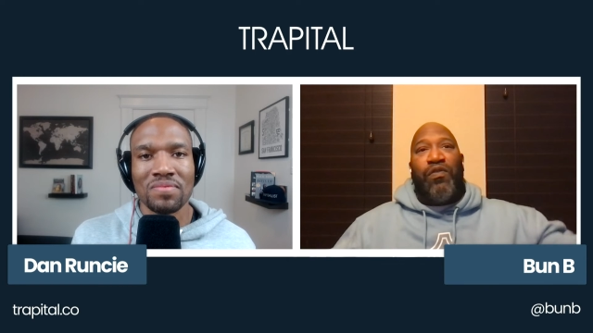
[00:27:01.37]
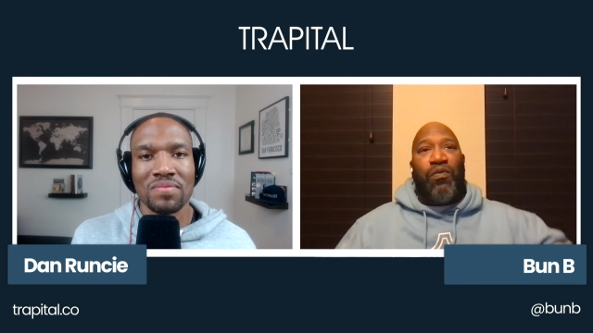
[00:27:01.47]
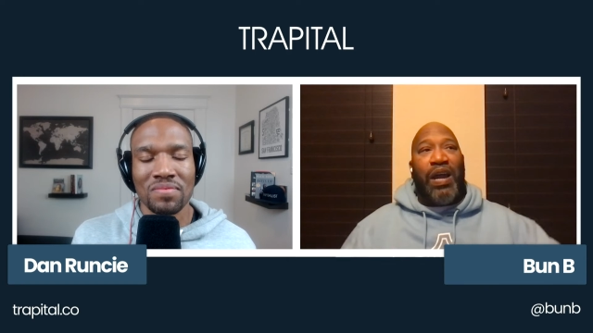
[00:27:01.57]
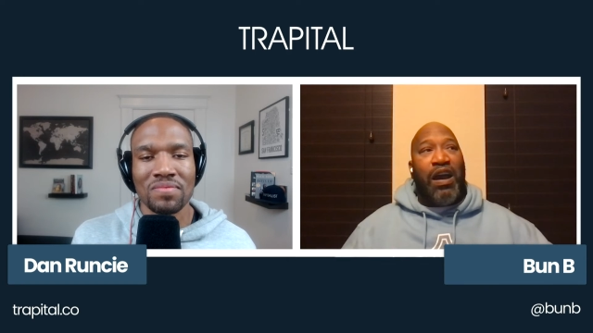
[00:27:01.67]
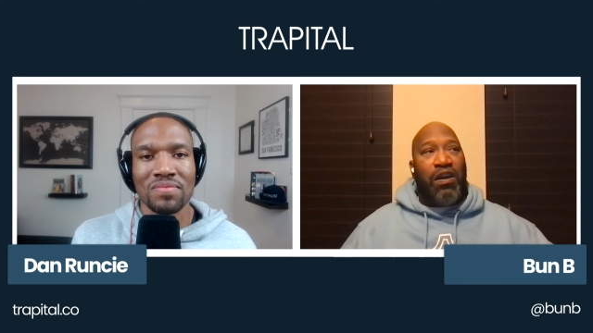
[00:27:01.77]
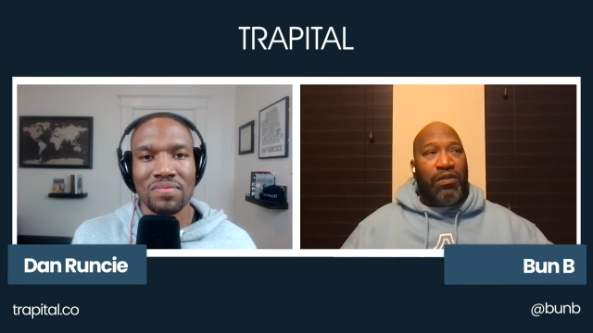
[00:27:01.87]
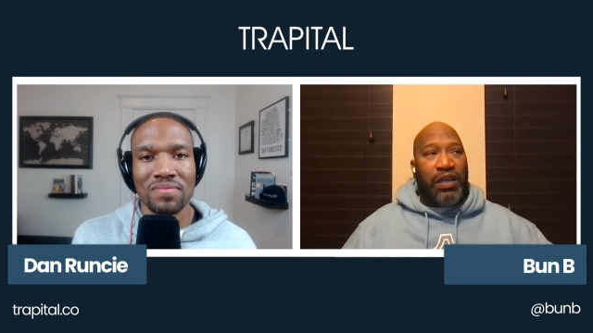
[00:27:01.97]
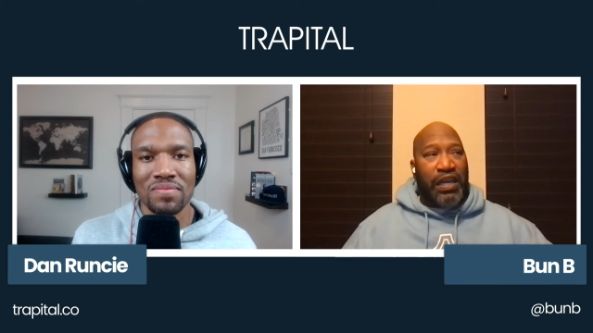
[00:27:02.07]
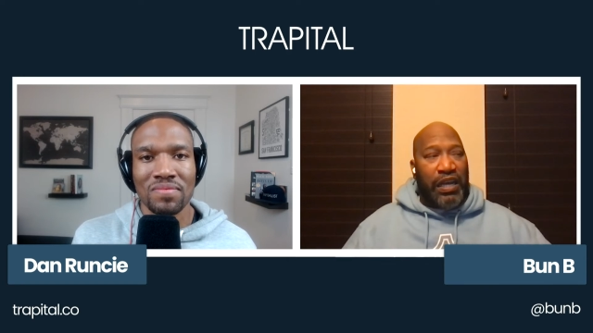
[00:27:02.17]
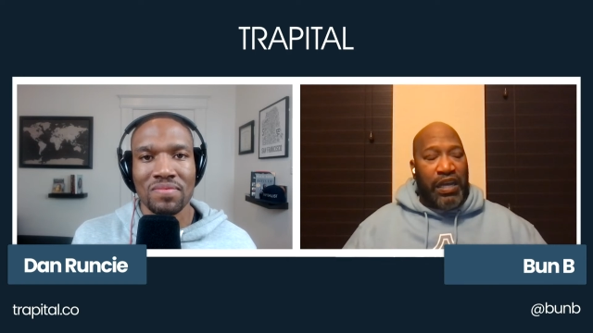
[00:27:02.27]
Speaker 1: move
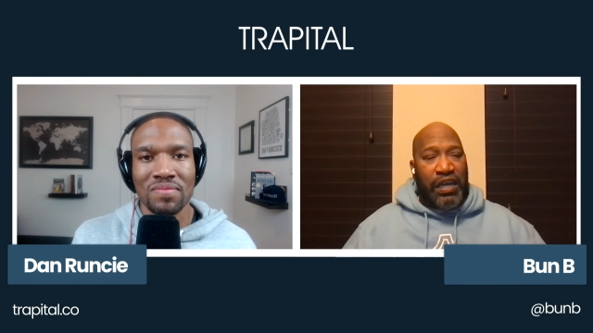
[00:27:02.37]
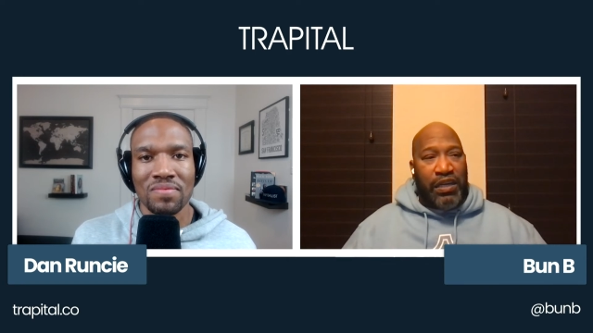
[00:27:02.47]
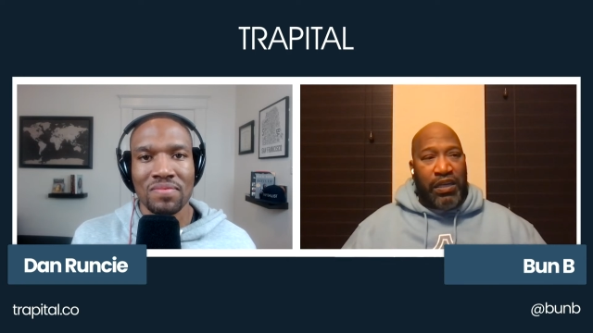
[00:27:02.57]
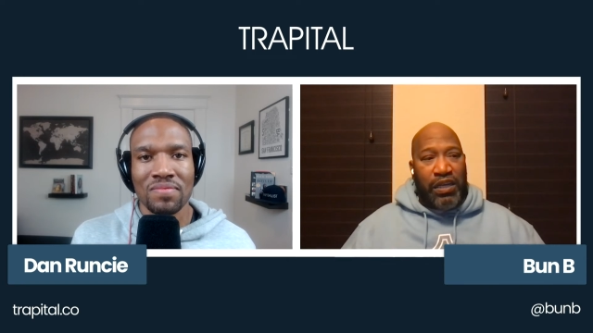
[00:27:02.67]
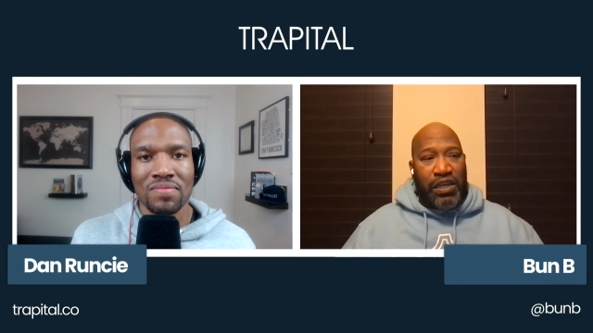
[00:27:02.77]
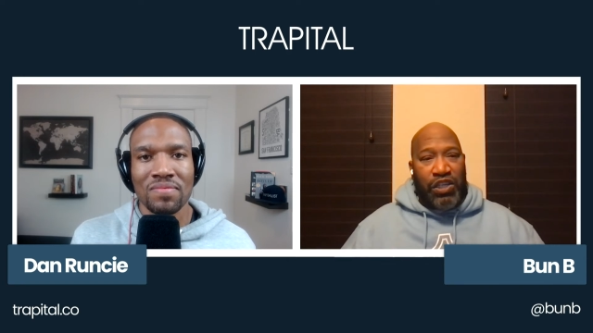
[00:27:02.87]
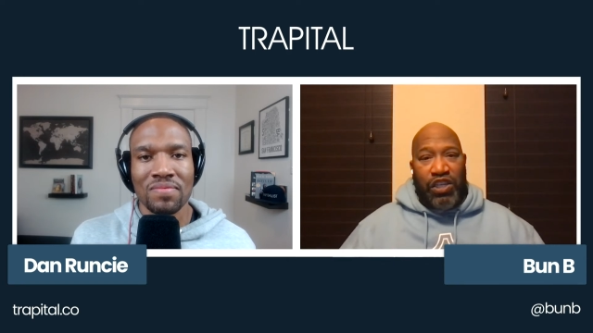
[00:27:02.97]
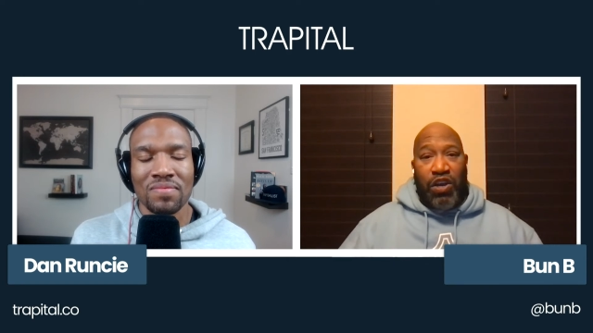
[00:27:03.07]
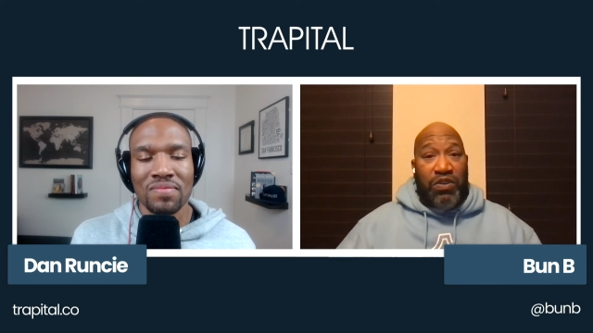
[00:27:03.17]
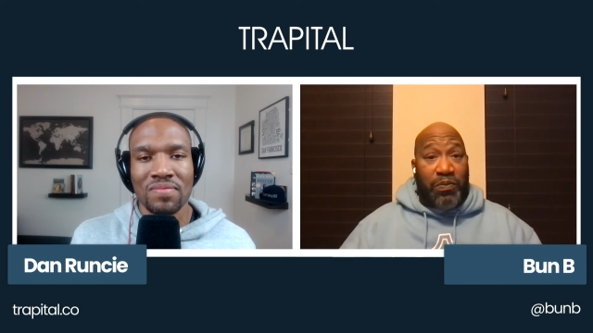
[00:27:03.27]
around in
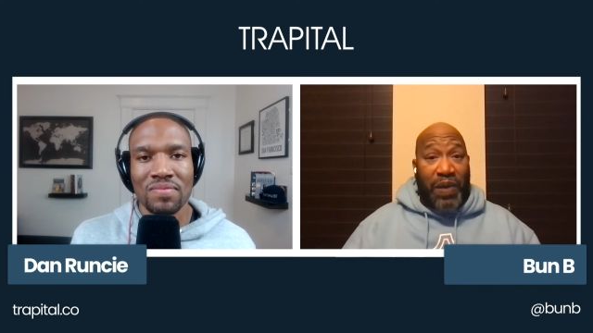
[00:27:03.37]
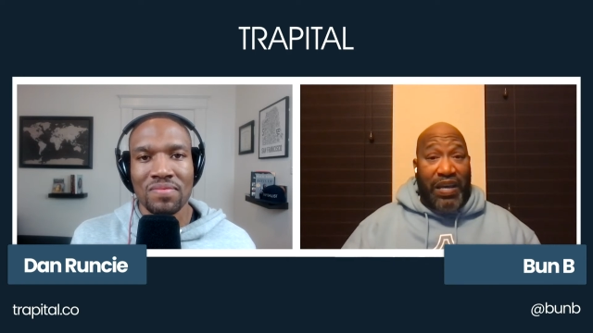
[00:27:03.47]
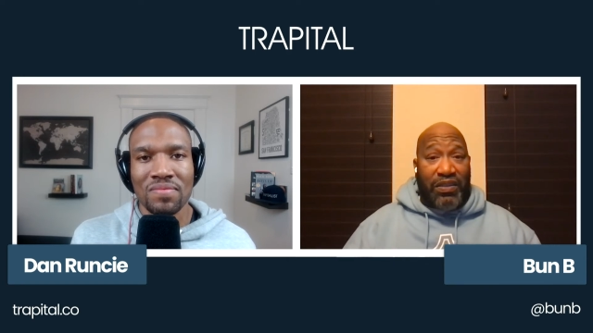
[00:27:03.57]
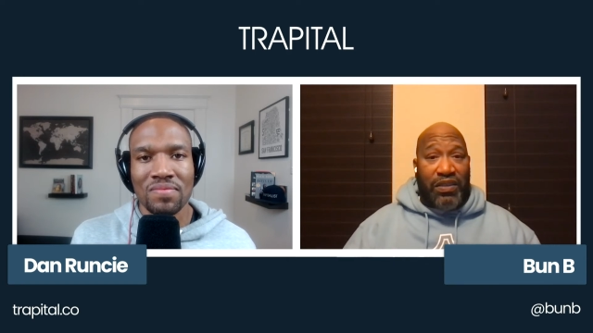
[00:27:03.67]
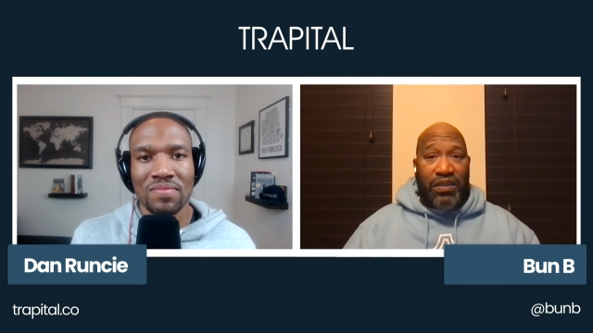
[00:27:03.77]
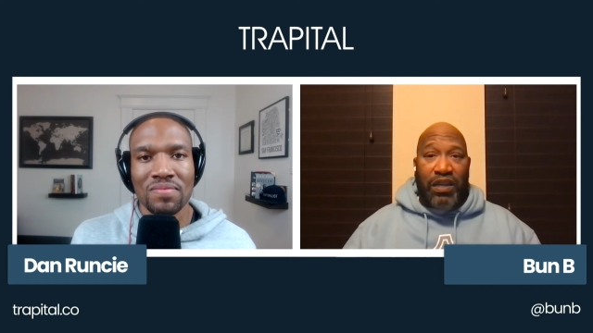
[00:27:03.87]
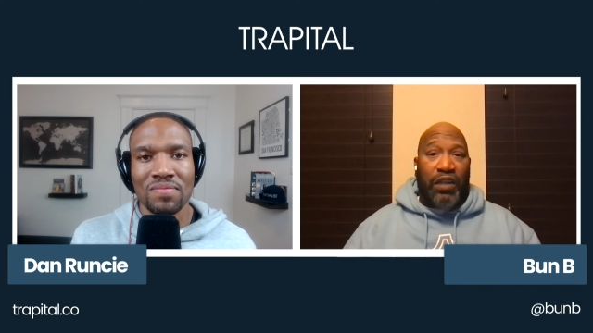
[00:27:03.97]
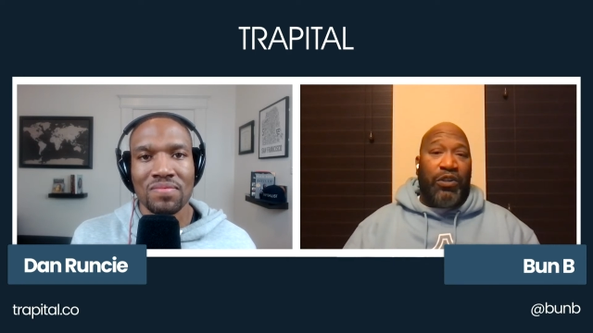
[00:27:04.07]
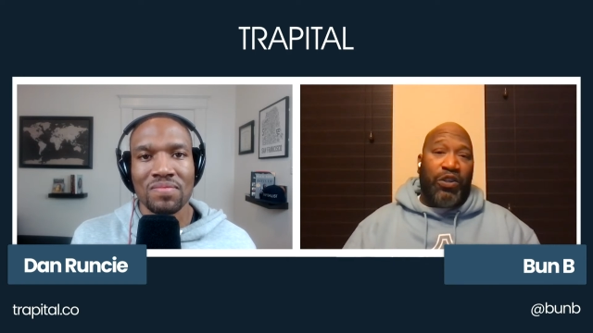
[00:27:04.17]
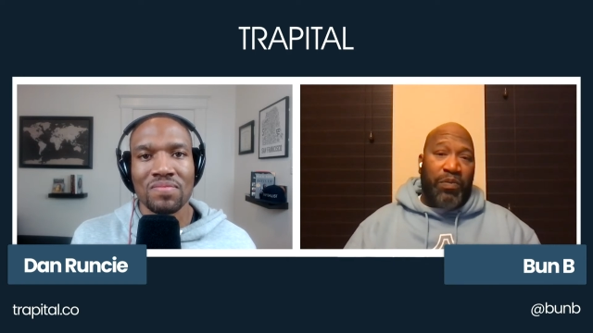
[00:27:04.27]
shared spaces
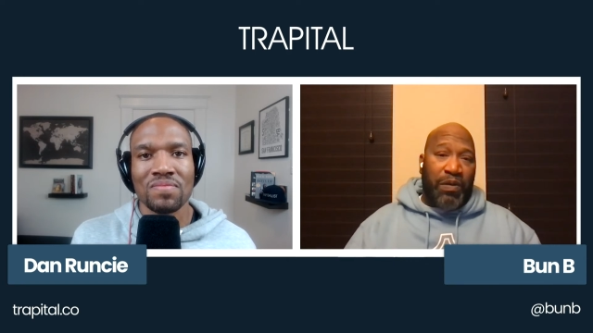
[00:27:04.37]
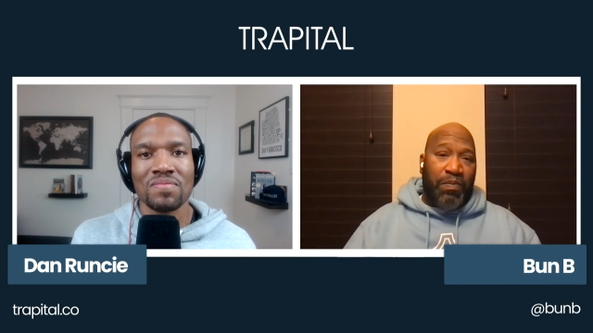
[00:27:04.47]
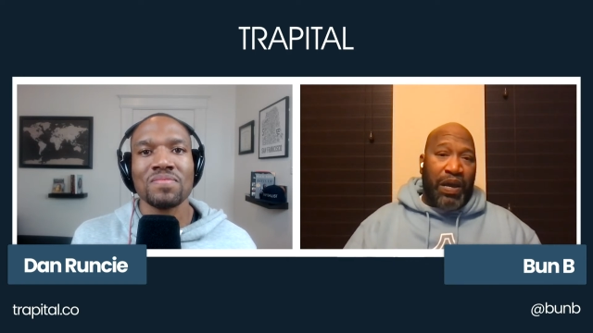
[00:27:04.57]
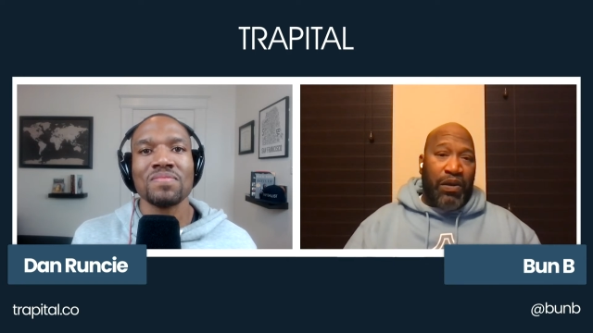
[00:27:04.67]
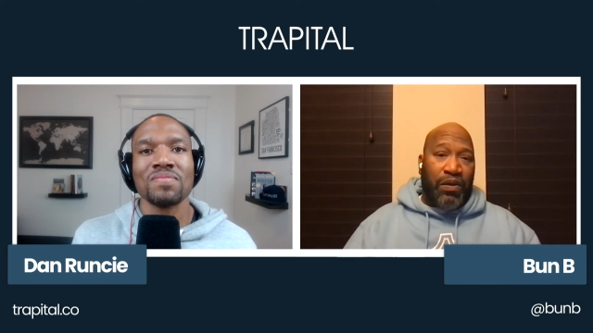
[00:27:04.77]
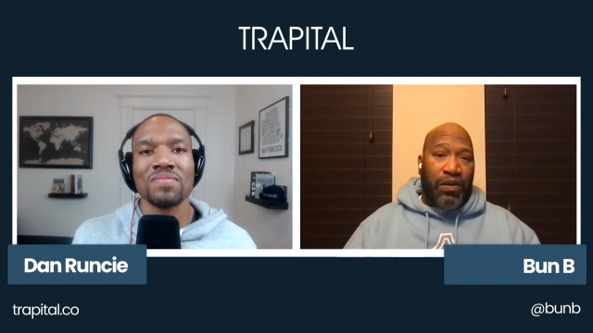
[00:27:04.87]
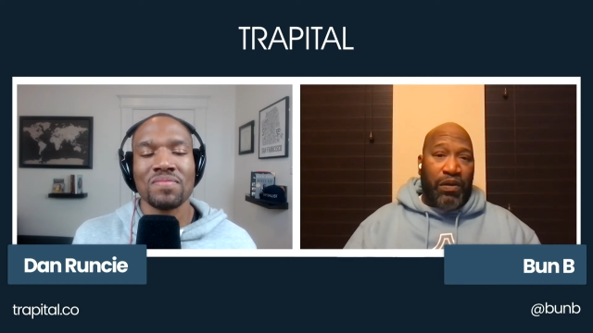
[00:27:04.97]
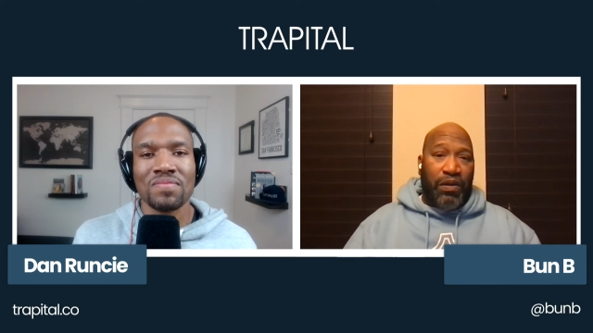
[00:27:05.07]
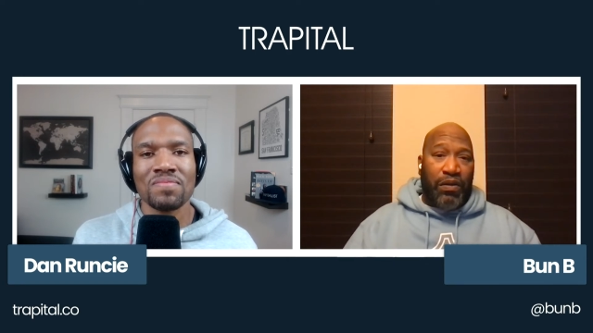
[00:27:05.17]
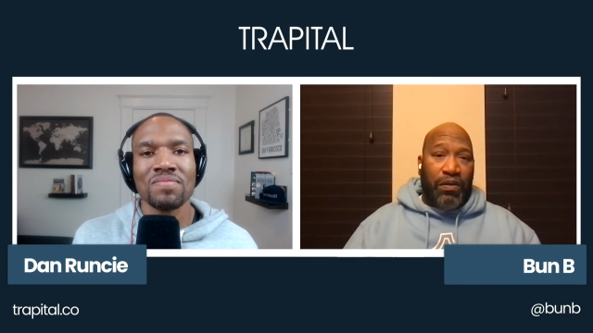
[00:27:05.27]
a little bit better,
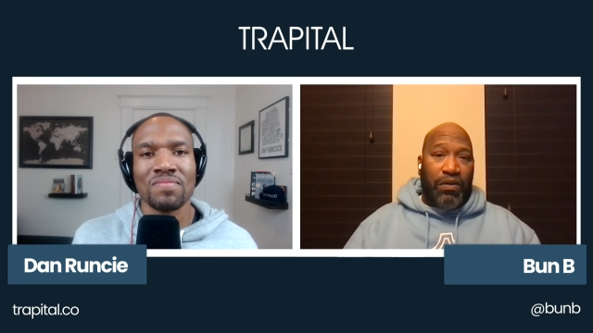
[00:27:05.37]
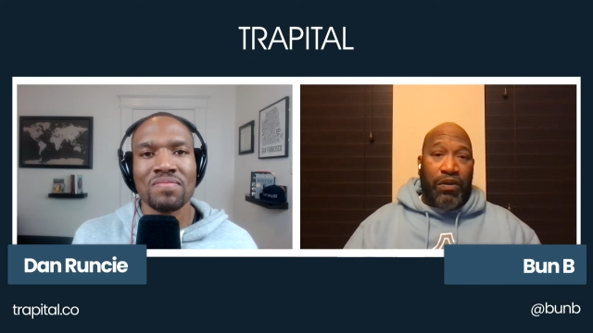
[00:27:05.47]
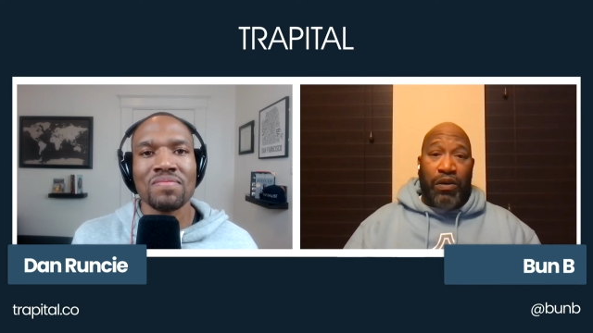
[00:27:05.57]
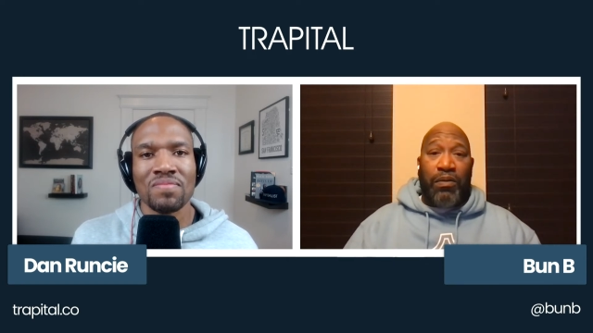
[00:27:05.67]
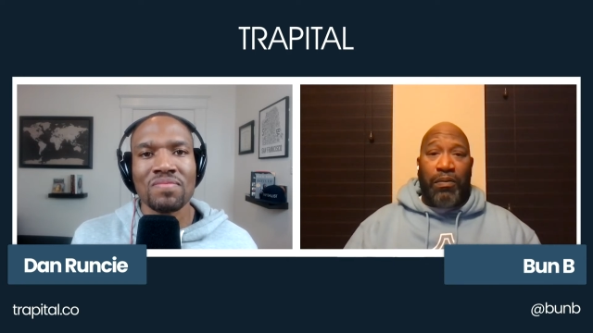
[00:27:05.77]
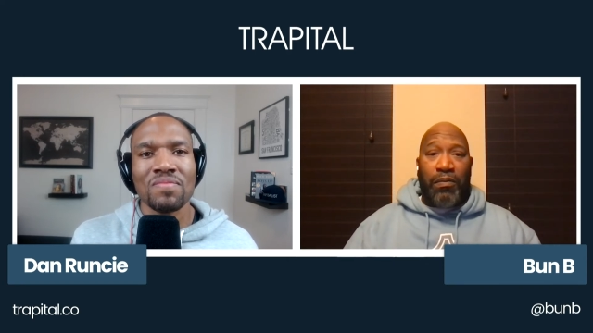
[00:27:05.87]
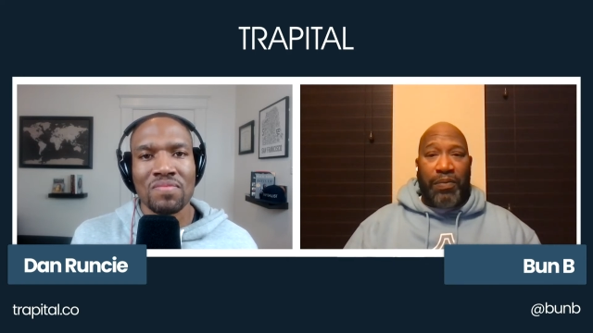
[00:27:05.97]
you know.